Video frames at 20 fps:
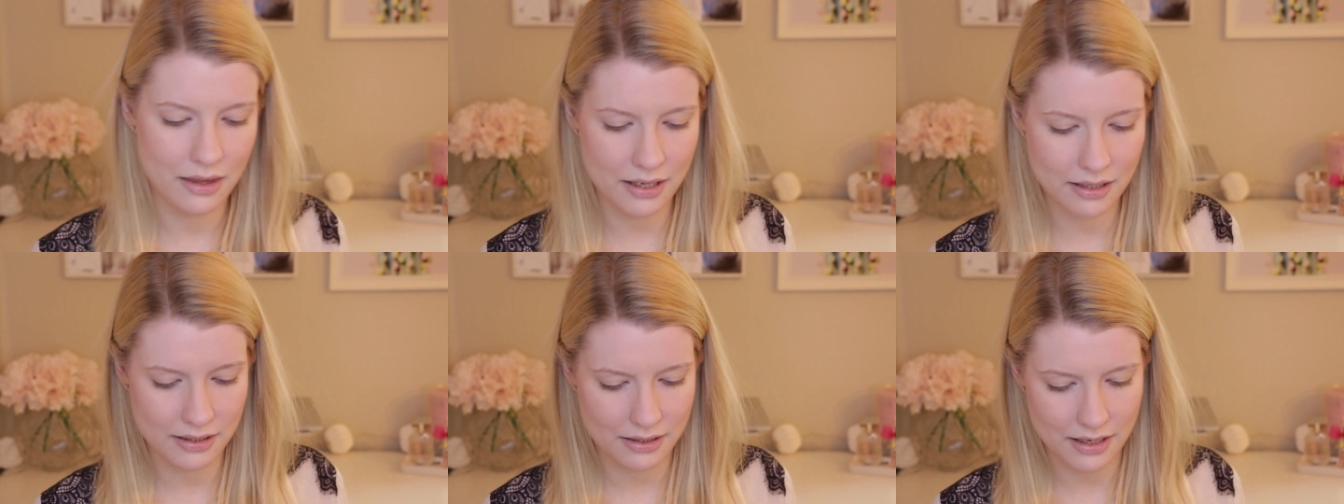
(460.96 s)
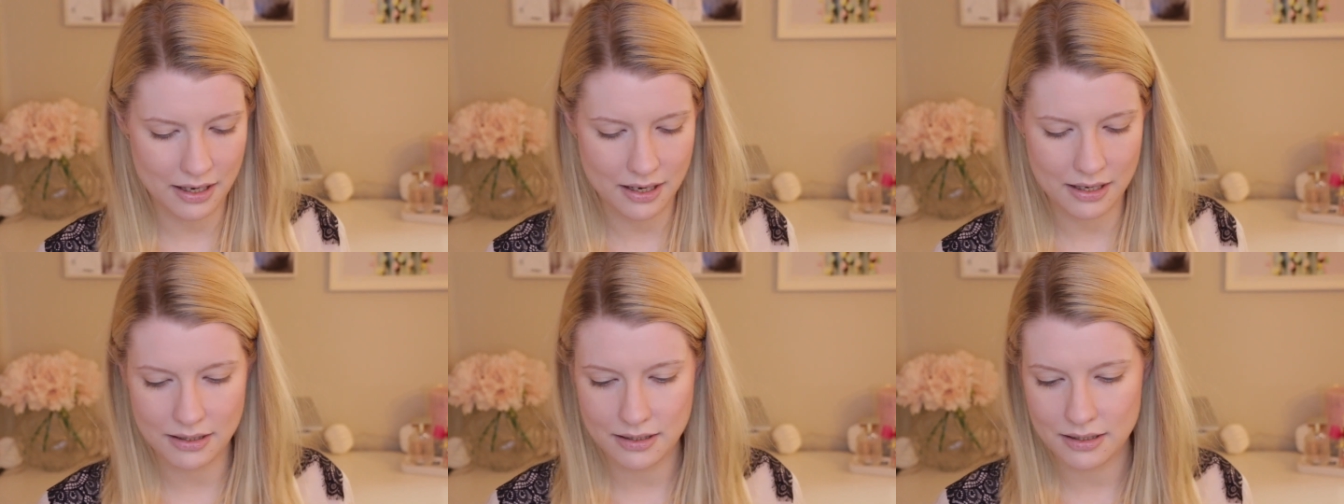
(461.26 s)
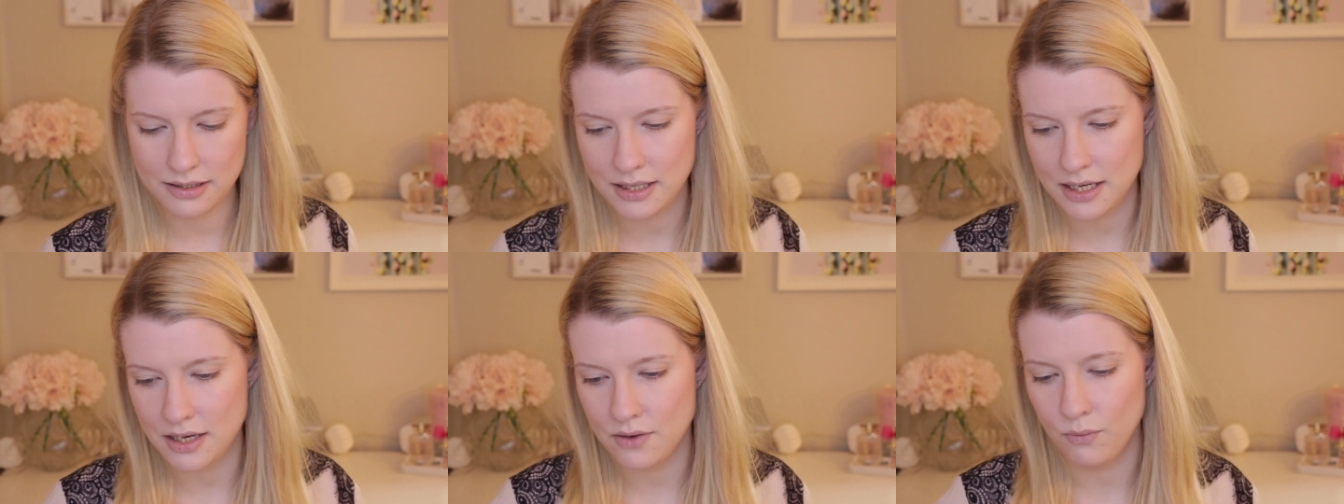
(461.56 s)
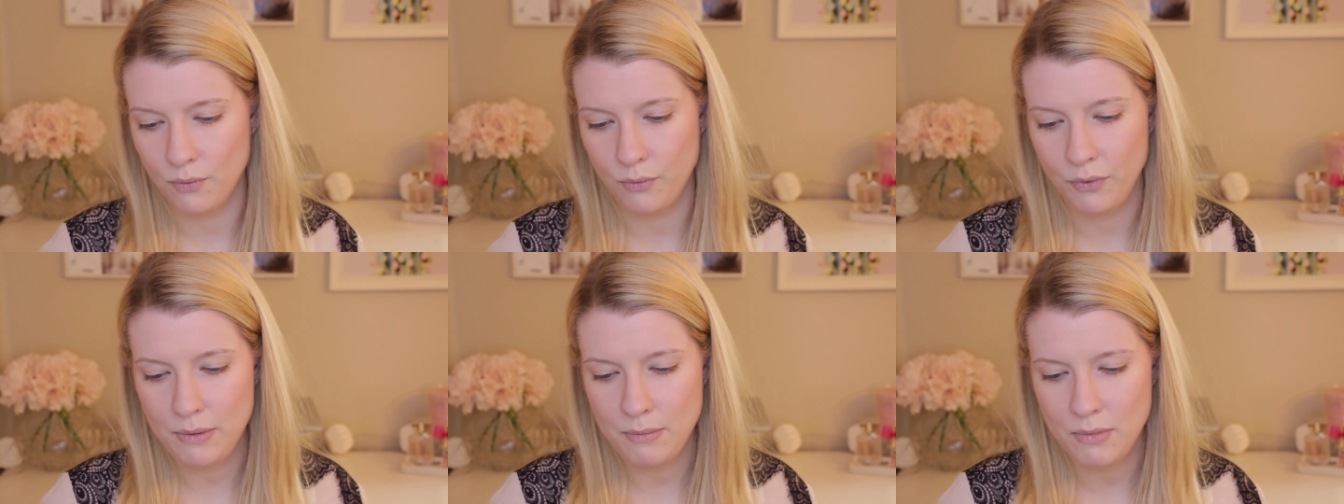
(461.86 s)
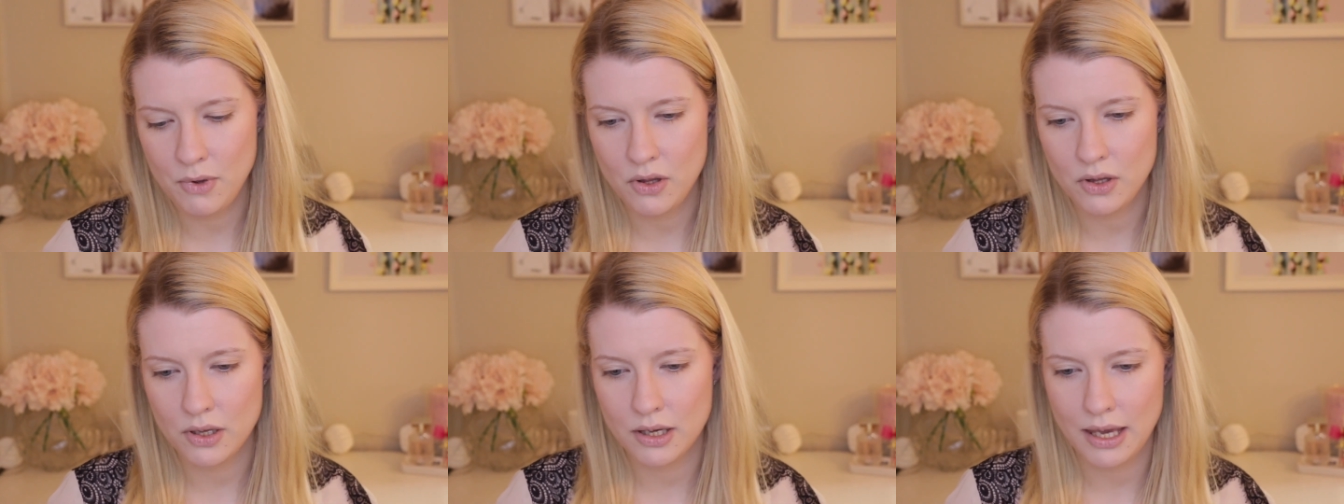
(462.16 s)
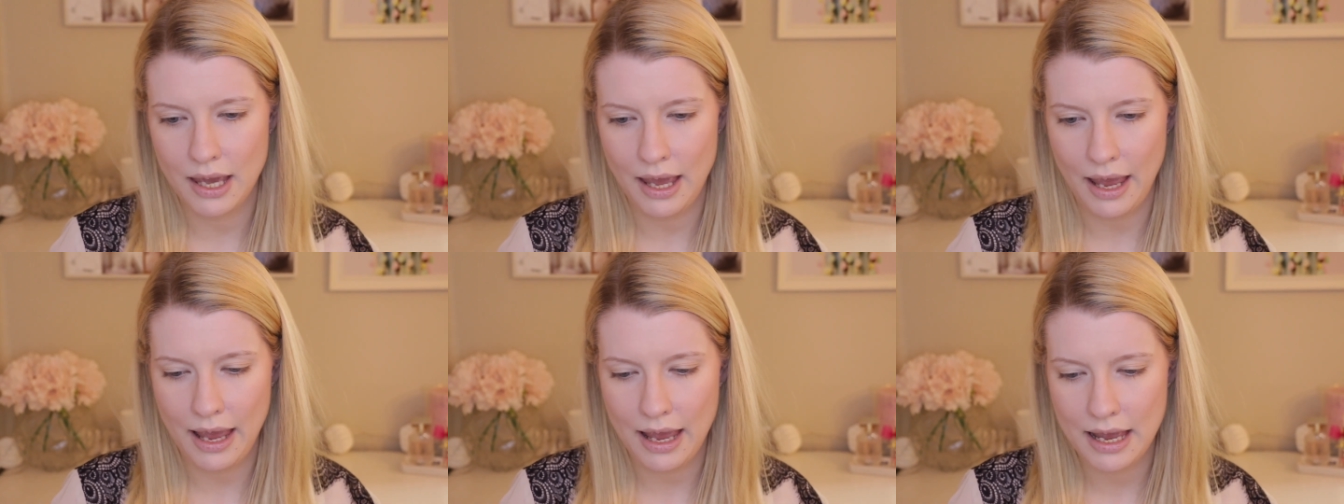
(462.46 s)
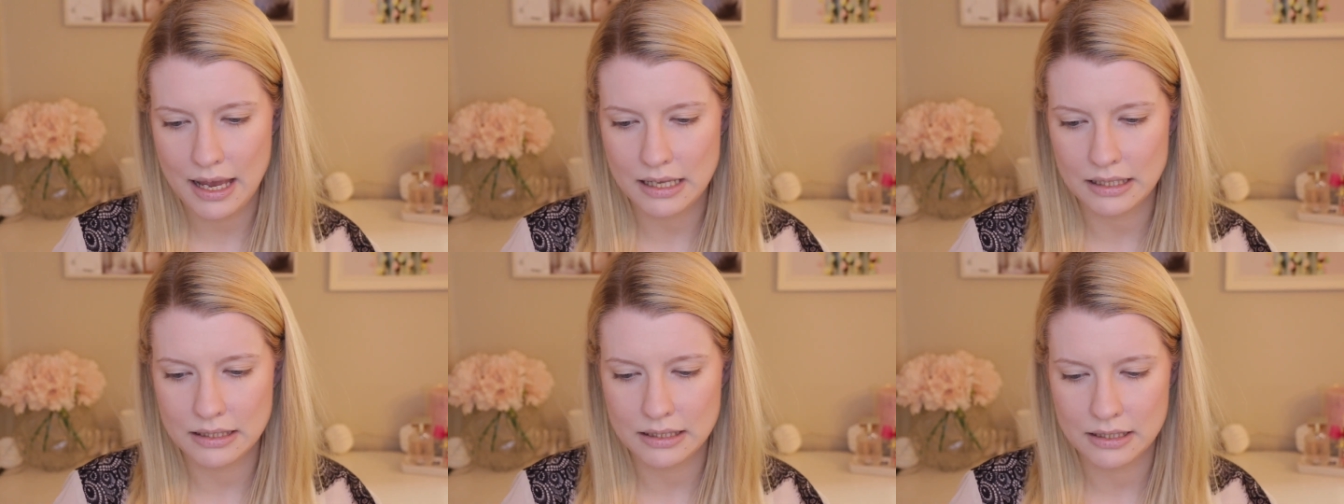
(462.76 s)
this is the Rimmel
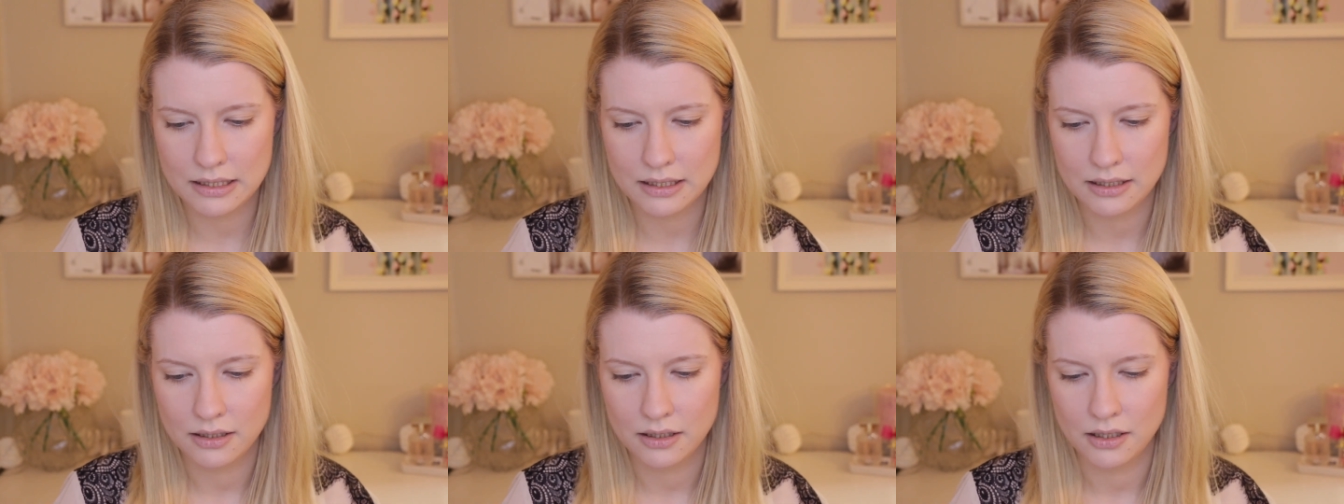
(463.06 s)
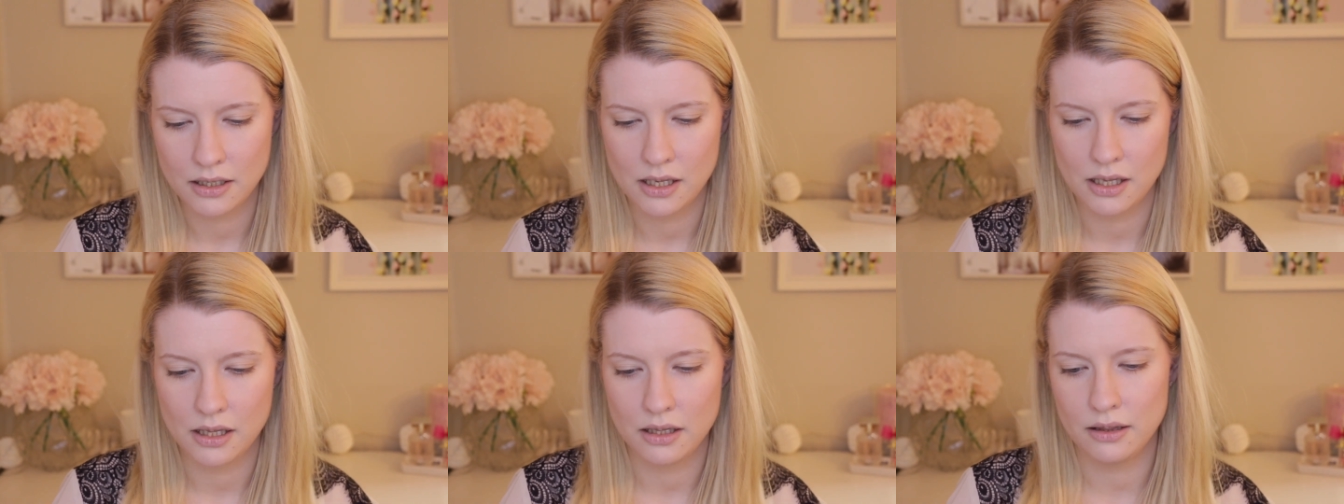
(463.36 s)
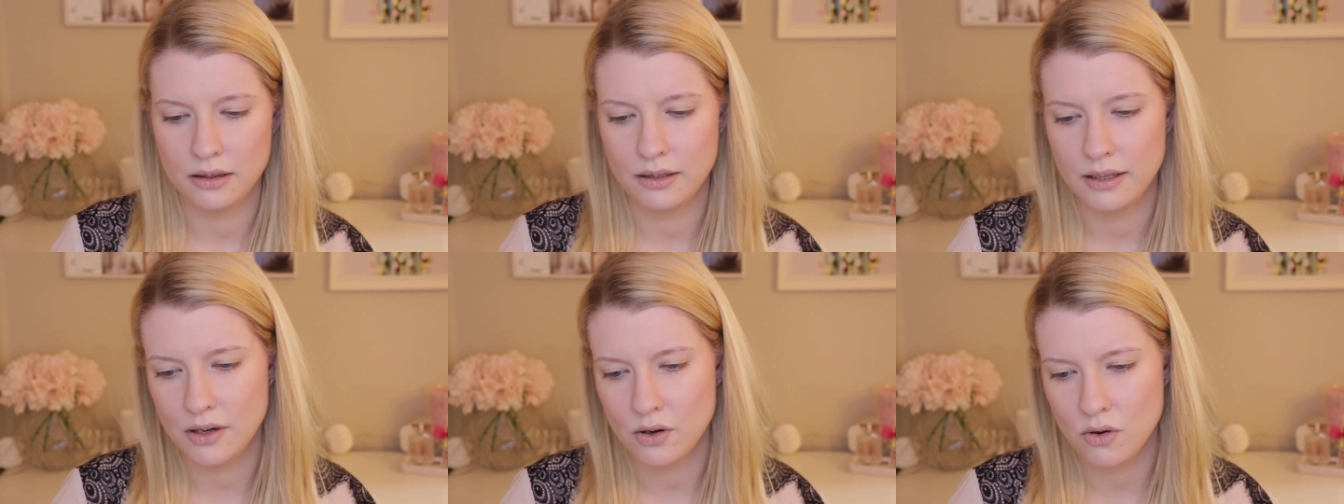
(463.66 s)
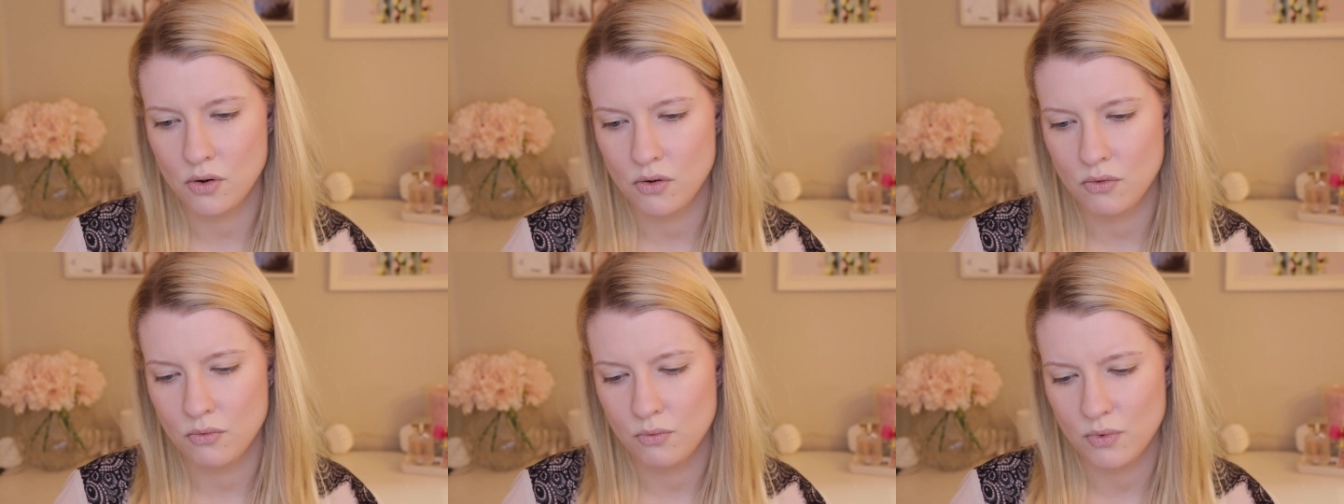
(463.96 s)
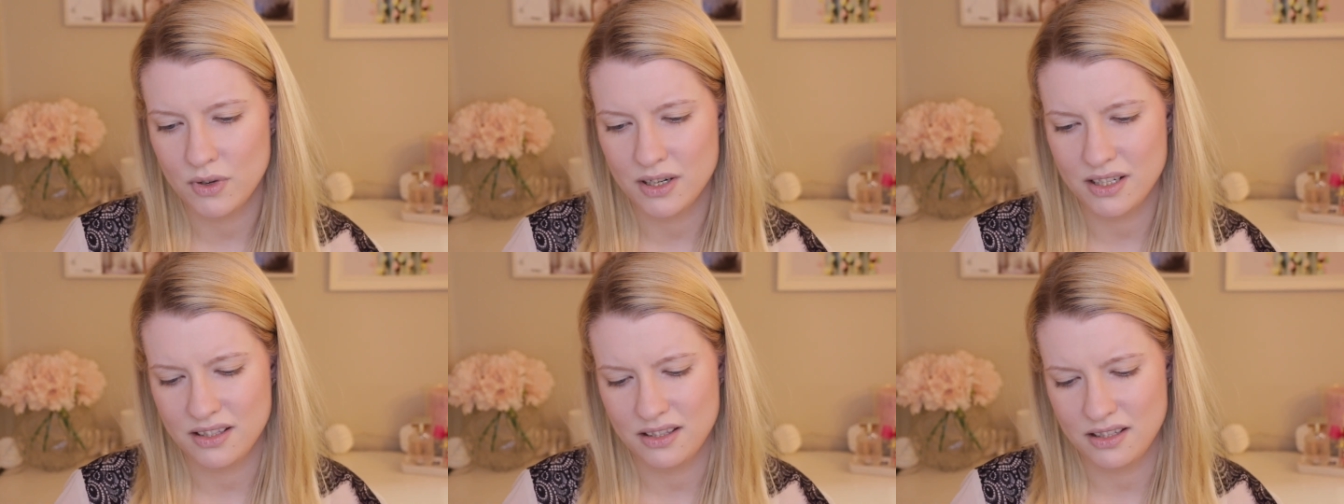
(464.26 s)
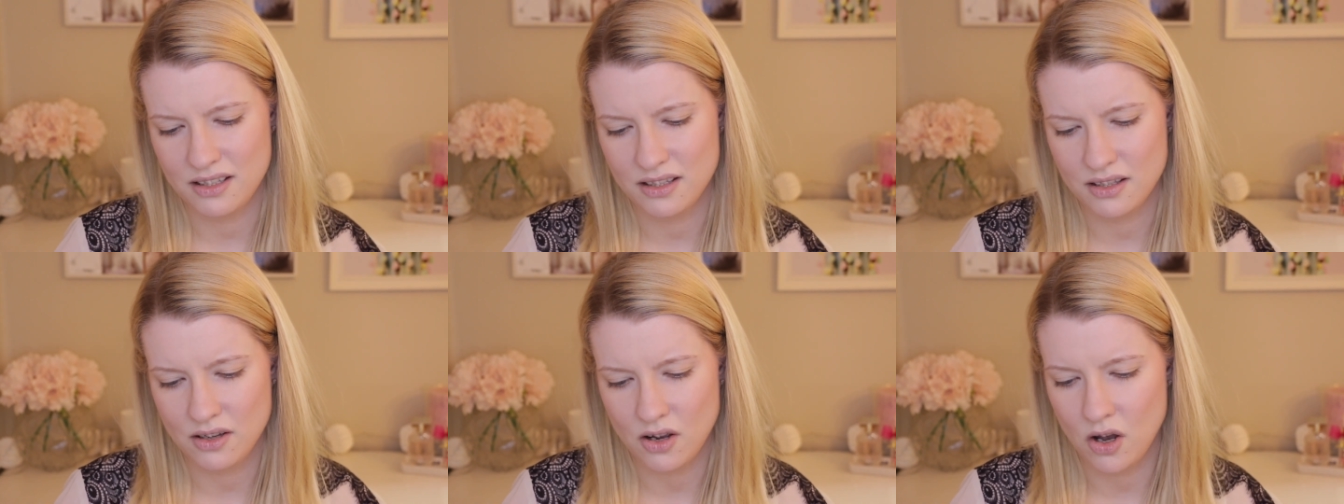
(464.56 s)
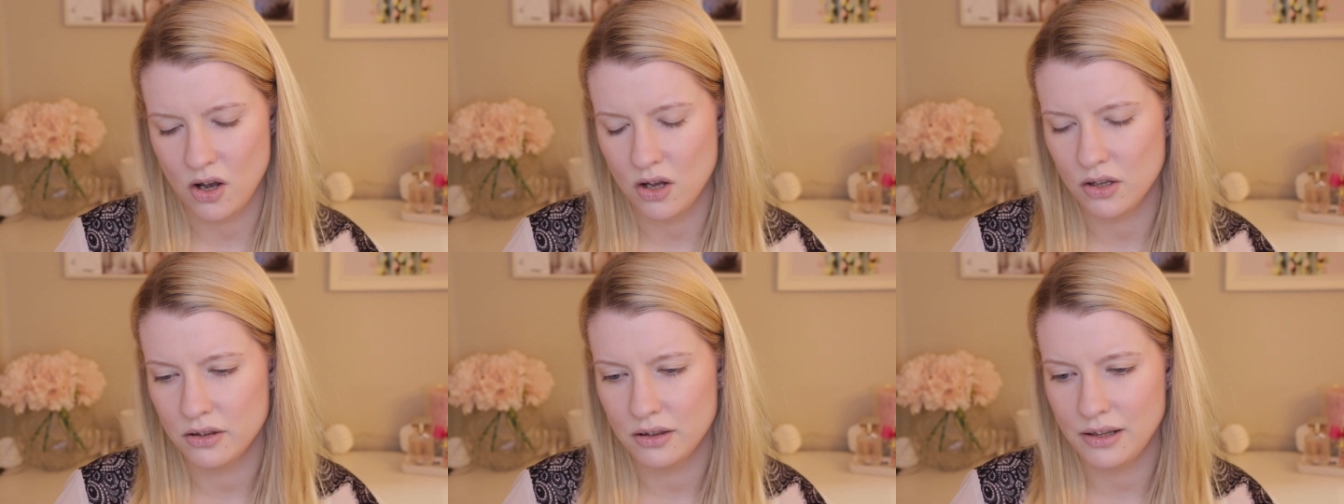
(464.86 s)
Kate little, what is this
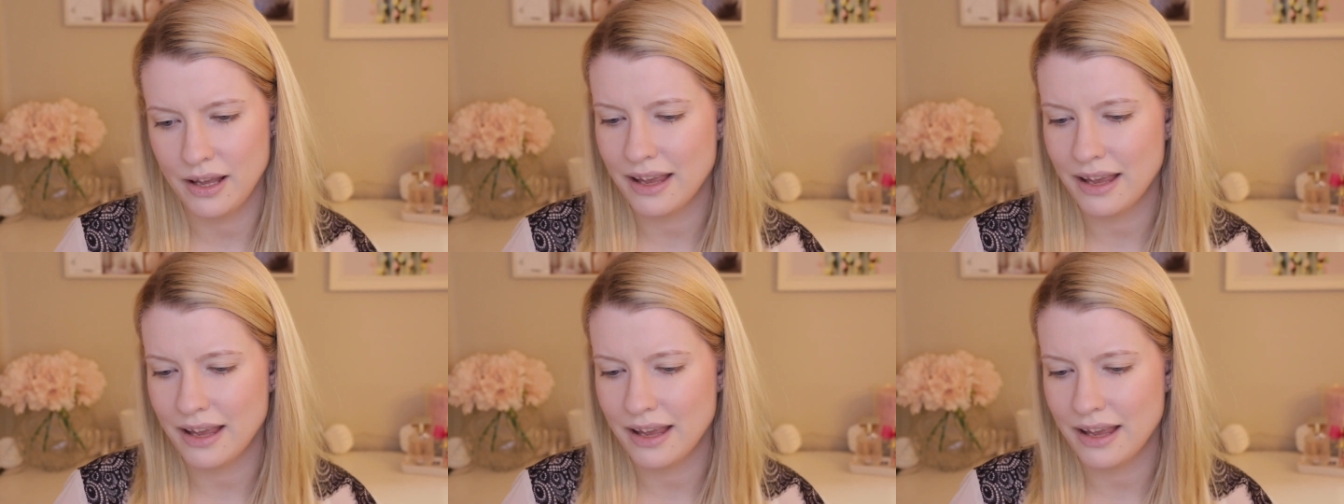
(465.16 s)
called?